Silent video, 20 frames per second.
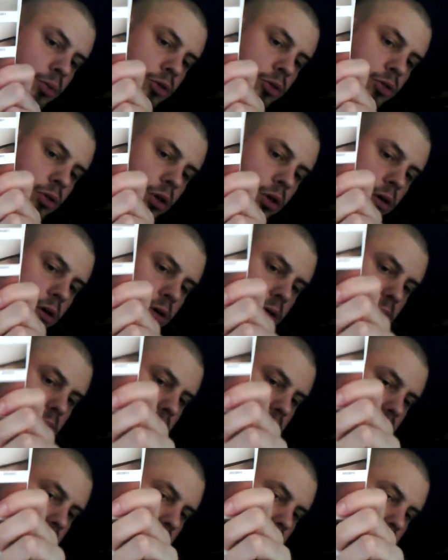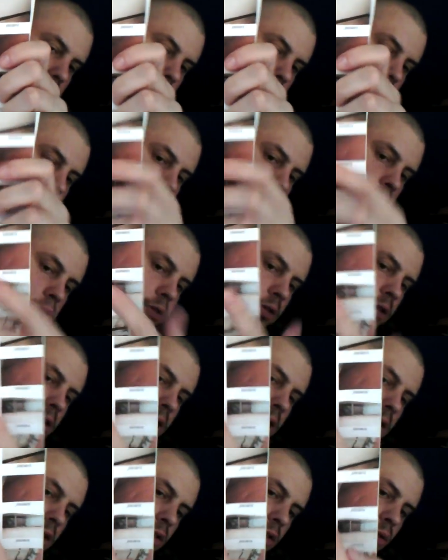were dropped, logged,
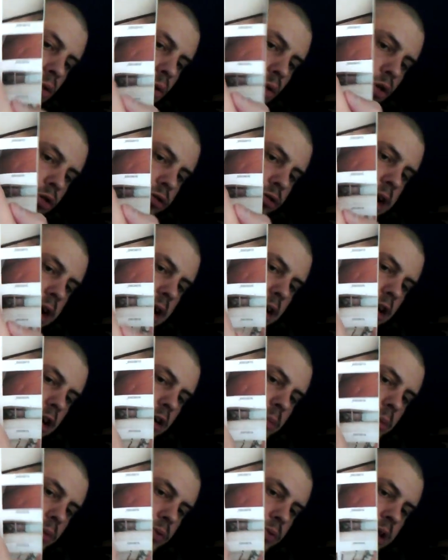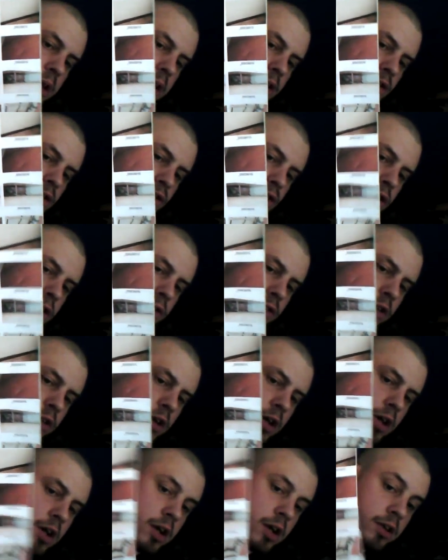door crack, come off the hinges.
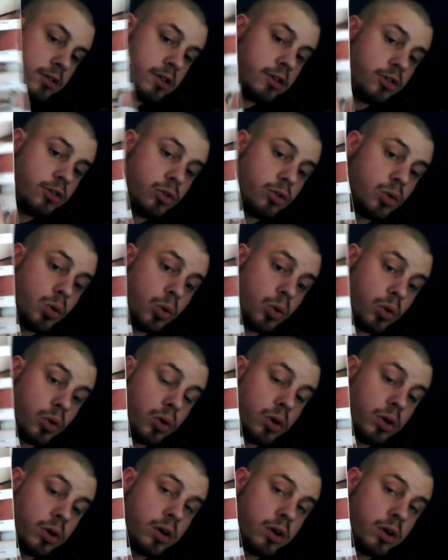This door